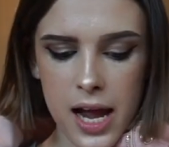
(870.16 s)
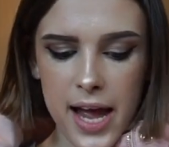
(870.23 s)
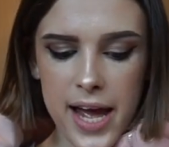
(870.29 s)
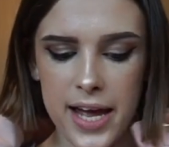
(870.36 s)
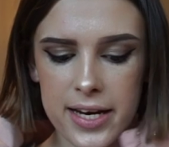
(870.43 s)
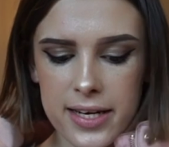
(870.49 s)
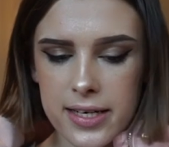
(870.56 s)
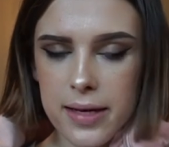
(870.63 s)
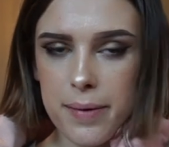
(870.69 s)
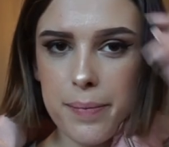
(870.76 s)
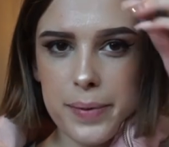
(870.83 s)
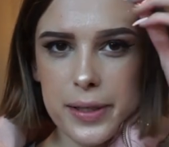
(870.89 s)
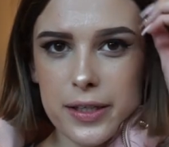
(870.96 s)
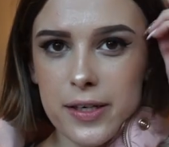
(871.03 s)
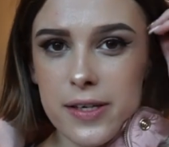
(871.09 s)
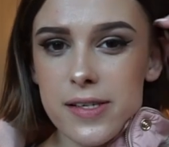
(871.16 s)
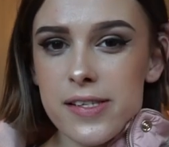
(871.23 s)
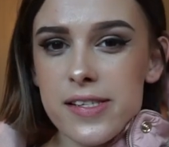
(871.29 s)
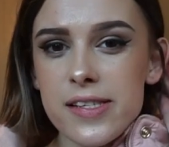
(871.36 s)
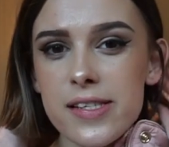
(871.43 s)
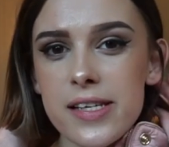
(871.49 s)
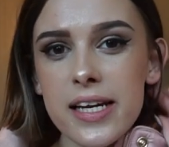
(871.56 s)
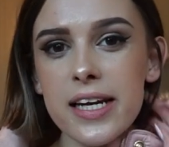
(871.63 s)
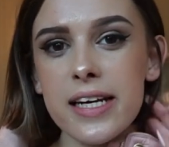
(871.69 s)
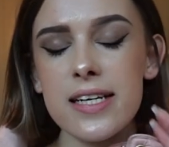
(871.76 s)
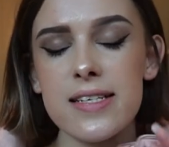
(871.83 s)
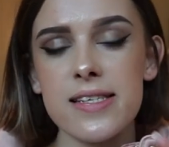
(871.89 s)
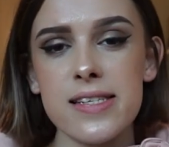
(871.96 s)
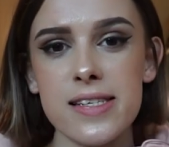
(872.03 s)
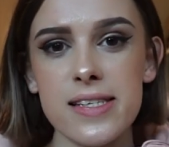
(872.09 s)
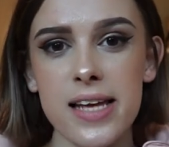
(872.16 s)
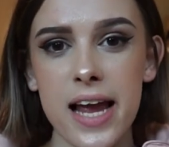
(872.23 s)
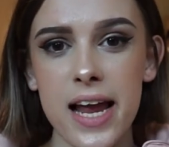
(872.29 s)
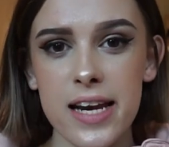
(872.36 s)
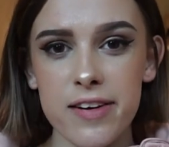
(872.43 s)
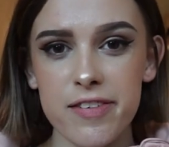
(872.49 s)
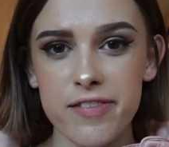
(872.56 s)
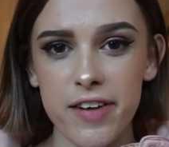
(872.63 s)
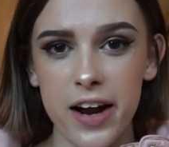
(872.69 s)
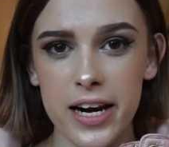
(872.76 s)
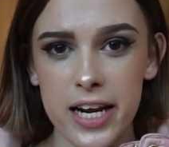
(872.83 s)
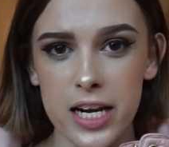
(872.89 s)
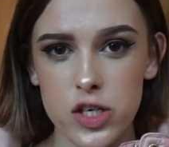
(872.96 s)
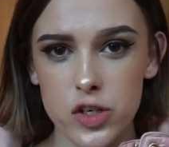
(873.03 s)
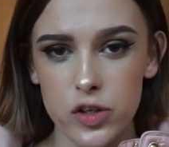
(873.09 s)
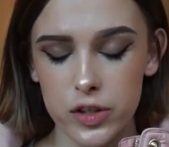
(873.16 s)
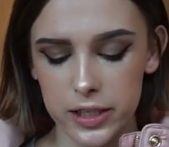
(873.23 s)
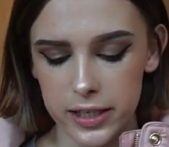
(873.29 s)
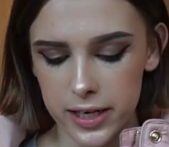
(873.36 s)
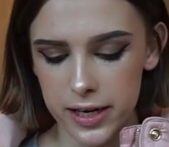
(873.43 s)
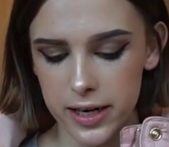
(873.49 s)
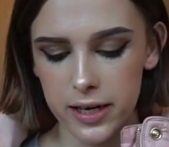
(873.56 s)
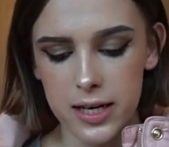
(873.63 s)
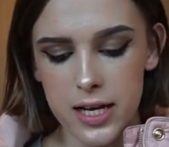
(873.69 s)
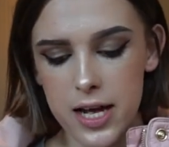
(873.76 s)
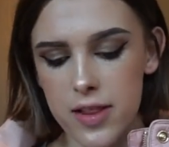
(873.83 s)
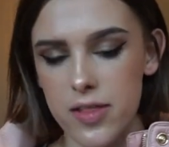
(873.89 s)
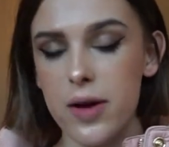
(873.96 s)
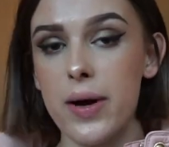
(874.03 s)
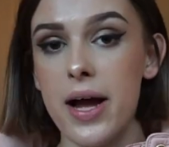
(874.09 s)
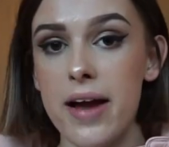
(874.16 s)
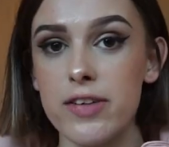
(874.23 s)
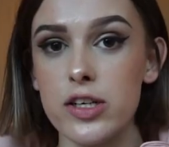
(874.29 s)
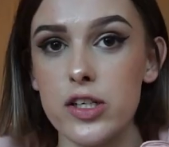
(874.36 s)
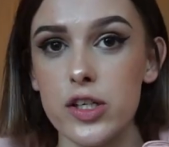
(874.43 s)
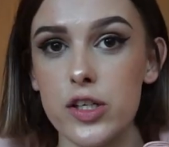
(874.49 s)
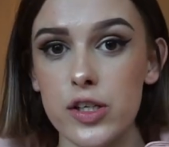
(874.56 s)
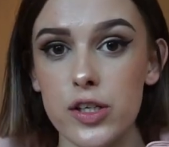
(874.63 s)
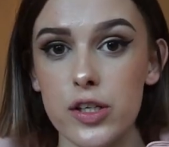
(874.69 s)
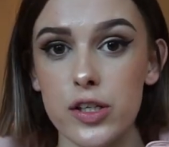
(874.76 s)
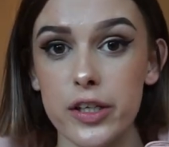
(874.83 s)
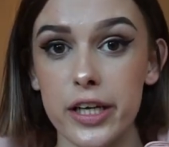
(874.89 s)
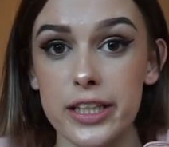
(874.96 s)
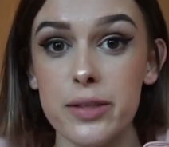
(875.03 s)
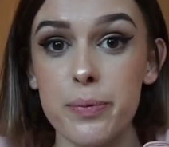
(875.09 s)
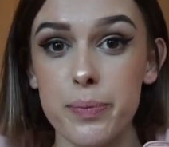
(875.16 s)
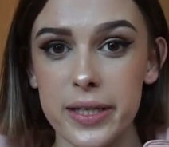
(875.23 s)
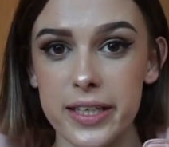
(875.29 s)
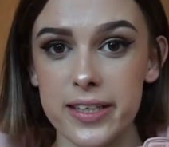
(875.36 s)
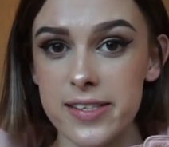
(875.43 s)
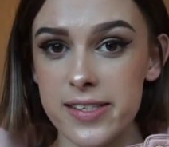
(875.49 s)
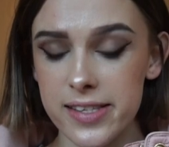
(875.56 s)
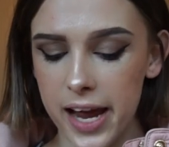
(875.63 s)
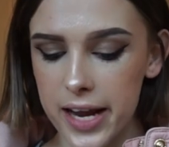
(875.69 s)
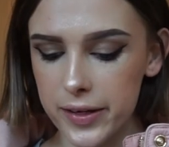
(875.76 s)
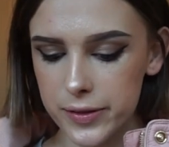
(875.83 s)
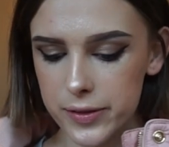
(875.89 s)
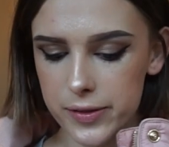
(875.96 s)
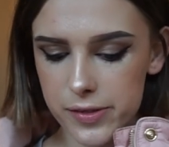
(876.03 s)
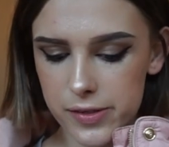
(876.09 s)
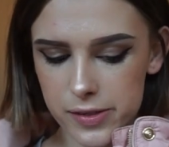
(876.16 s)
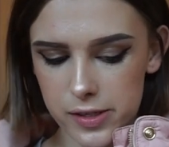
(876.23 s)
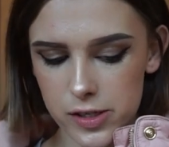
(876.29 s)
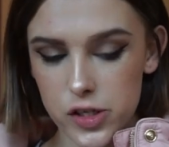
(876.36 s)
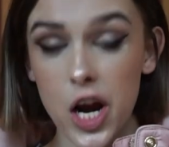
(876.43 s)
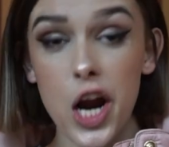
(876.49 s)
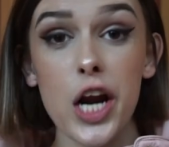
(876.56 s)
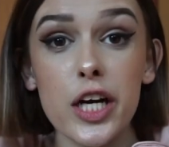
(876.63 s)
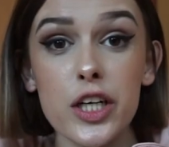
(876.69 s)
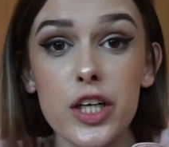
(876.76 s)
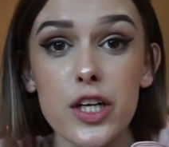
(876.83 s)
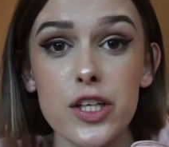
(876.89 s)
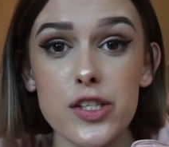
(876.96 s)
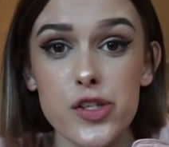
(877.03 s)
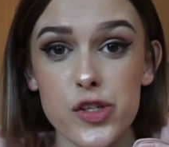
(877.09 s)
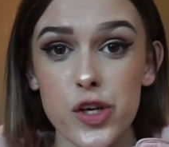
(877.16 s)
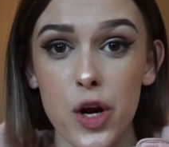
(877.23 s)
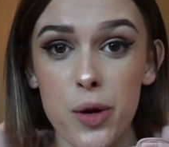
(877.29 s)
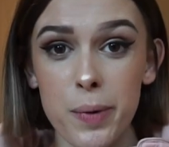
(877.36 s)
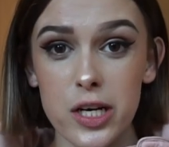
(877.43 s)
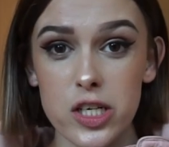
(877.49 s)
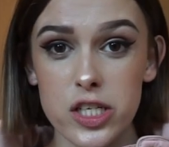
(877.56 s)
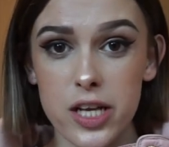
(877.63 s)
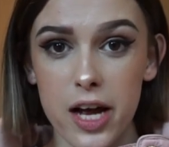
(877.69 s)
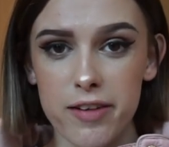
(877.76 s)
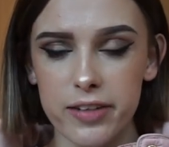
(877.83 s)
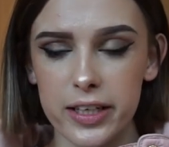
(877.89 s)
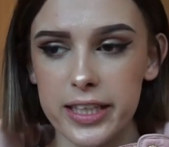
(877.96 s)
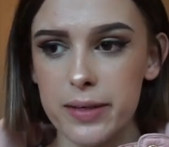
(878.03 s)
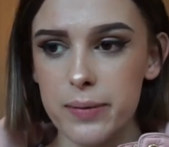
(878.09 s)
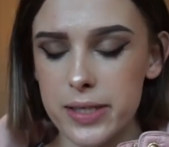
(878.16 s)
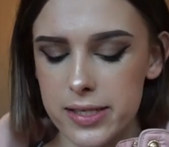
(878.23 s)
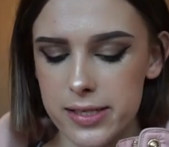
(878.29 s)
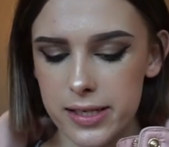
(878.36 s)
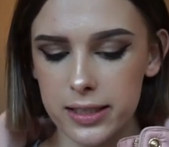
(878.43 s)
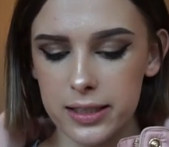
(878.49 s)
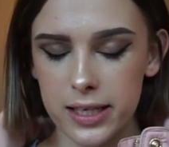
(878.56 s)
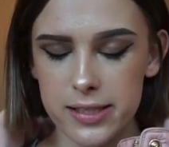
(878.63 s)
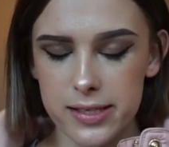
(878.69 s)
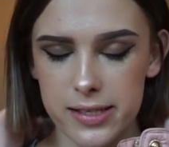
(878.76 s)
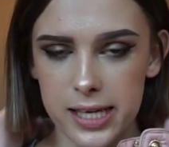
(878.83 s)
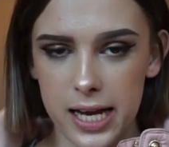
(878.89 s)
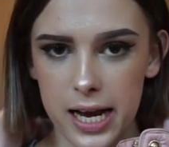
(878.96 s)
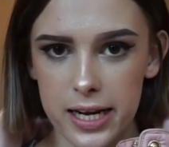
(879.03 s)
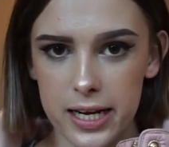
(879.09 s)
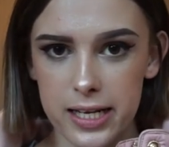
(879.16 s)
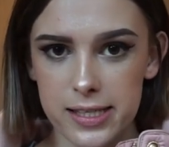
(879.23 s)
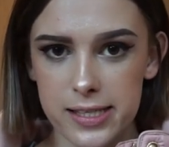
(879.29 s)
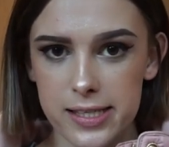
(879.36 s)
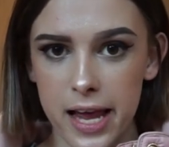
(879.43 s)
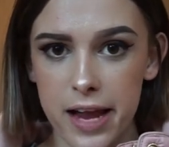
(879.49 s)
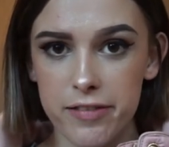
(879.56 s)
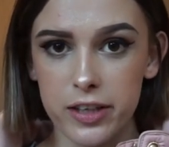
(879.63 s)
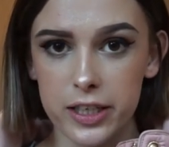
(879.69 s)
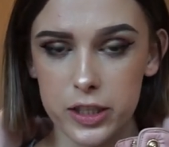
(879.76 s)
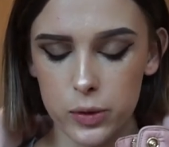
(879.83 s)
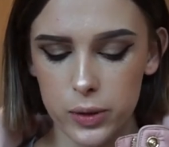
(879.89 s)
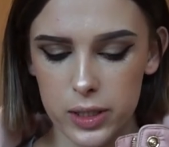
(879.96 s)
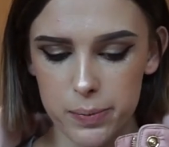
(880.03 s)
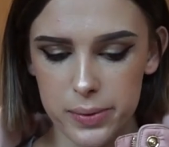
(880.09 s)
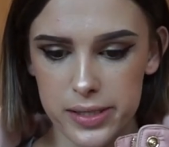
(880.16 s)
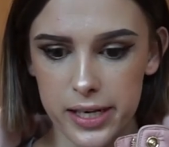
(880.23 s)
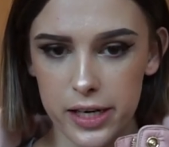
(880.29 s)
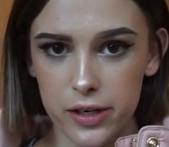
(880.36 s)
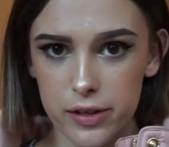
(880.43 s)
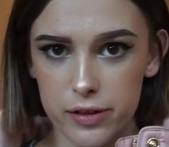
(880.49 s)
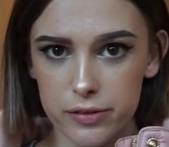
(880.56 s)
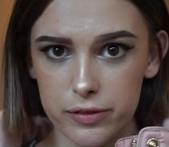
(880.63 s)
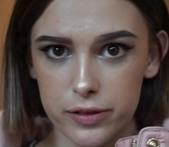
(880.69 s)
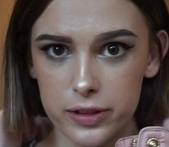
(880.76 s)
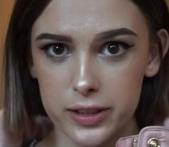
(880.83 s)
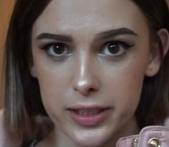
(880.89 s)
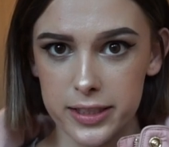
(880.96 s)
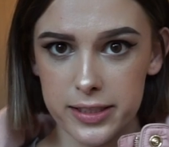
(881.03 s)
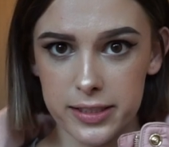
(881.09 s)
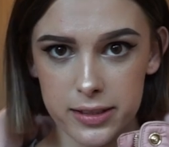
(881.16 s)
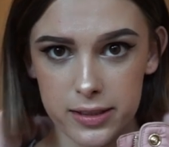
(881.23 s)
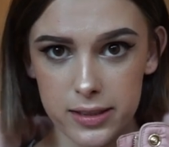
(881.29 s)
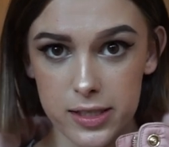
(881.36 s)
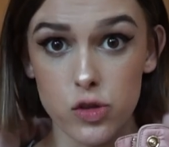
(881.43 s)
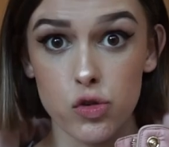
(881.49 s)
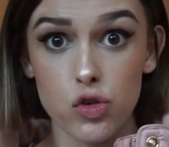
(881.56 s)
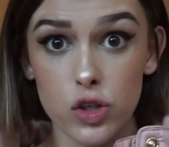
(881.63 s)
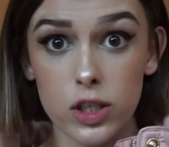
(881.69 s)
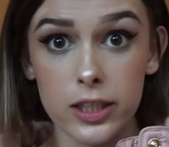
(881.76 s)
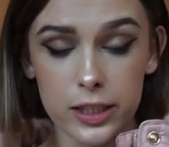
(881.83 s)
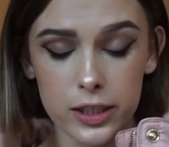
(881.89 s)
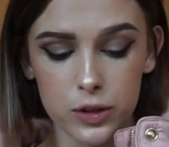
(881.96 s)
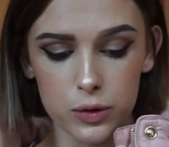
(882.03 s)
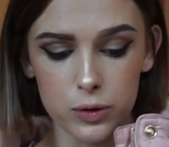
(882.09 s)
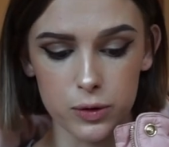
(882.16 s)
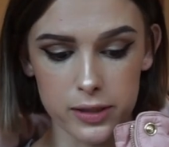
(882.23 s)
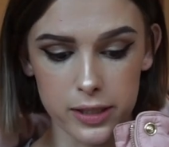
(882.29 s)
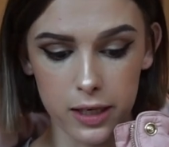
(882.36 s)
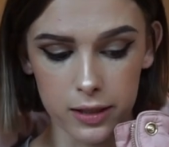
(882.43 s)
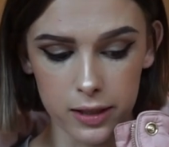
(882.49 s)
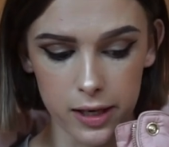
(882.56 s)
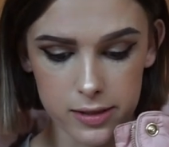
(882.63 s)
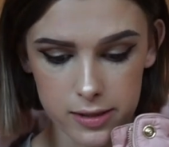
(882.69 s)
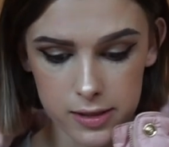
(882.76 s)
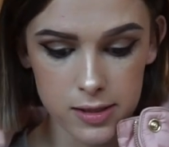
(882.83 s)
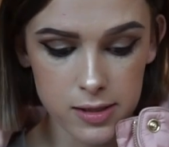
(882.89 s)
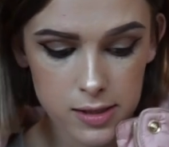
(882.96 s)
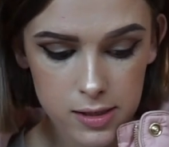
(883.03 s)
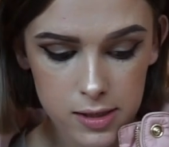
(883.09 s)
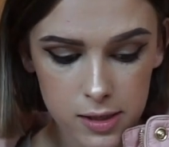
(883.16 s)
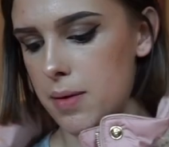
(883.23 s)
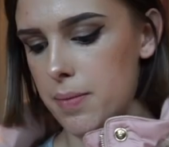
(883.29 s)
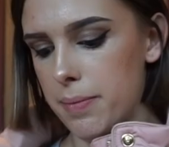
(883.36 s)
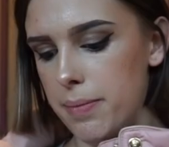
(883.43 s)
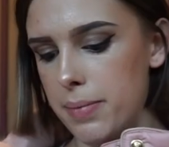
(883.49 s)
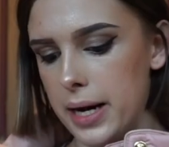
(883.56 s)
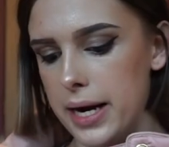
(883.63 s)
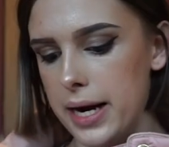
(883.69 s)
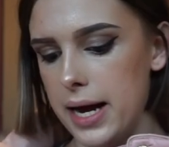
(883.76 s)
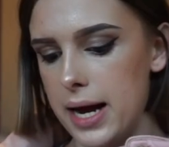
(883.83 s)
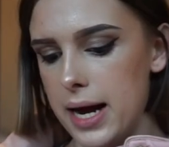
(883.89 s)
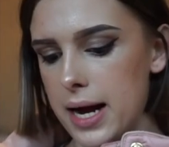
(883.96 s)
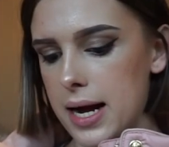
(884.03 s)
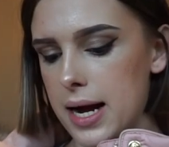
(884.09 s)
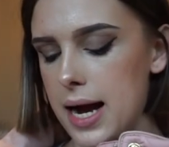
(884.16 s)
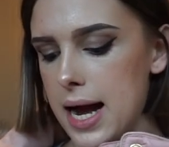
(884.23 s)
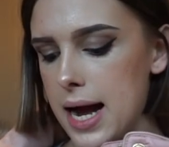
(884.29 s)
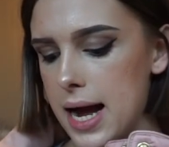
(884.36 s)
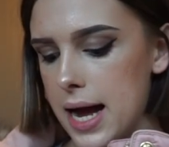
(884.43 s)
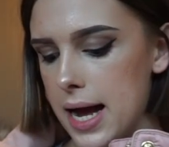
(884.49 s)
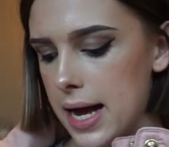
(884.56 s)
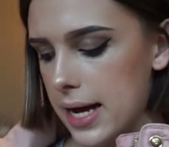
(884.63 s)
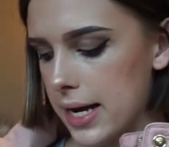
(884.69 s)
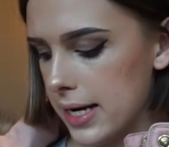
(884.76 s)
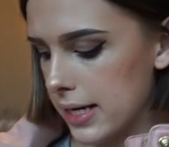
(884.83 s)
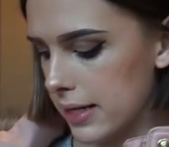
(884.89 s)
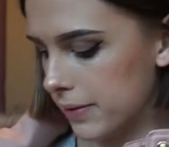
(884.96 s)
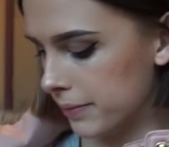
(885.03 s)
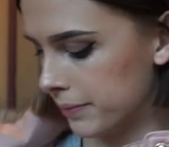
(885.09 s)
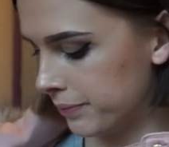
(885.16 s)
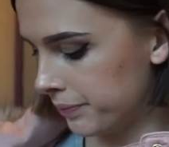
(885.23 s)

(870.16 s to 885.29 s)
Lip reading: and because it is end of financial year, they were having like the biggest sales. Jared got so much stuff. Like he went to Sunglasses Hut and saved like 20% off on like these really cool sunglasses. But I